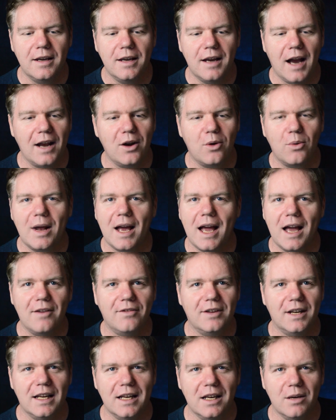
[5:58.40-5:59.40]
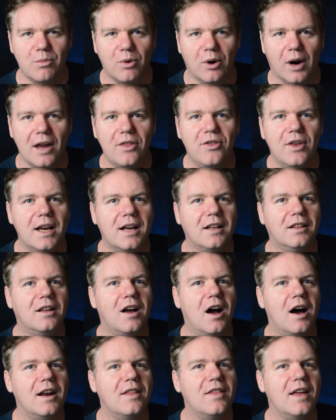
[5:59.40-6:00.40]
I don't have it anymore. I think a
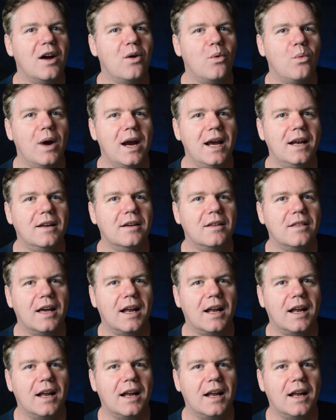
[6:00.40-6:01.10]
lot of that weight